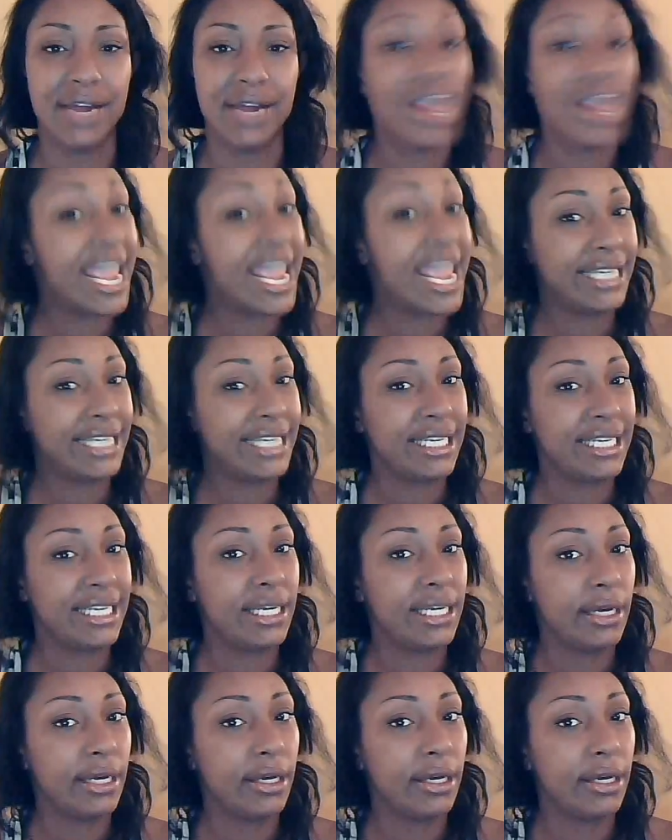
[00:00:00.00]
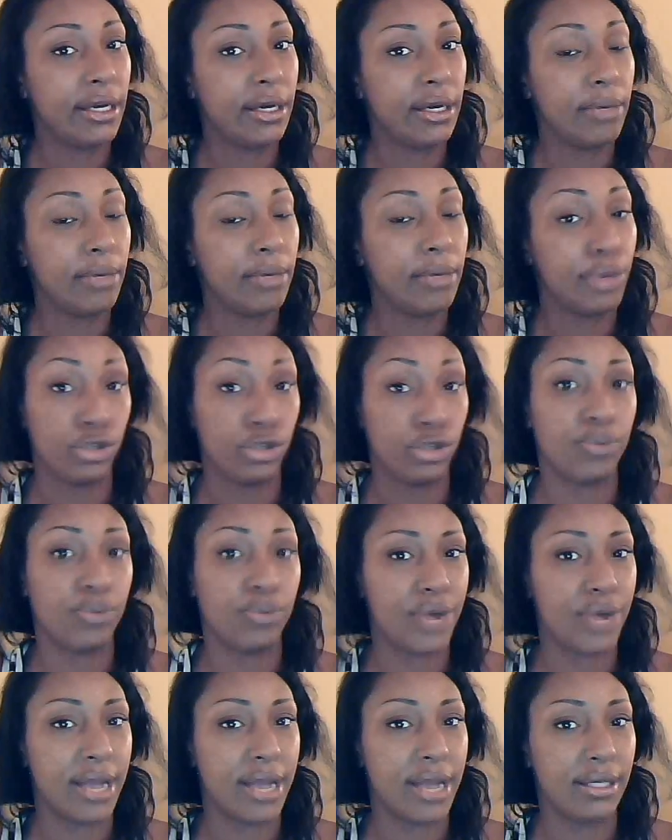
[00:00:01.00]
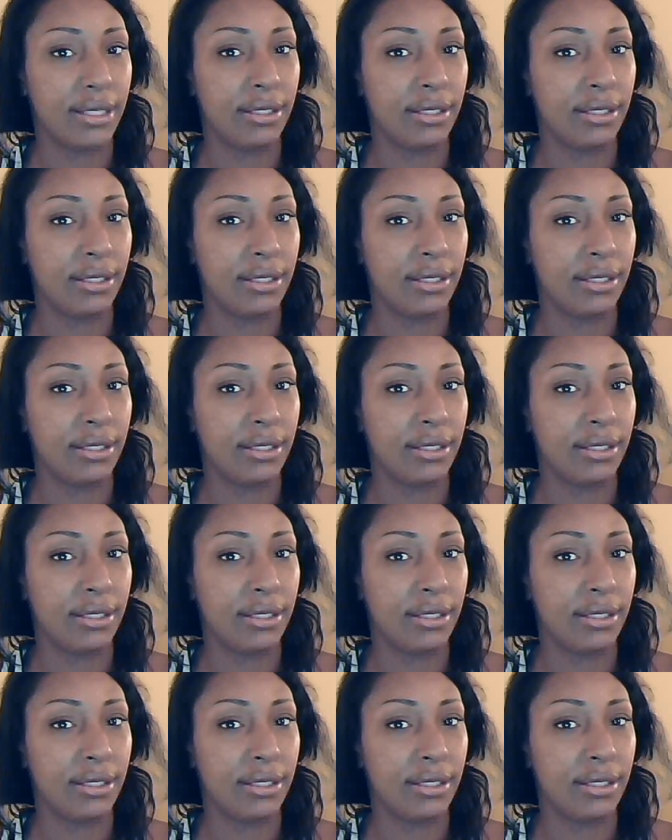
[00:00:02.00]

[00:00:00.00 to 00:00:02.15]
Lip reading: anti-perspirant.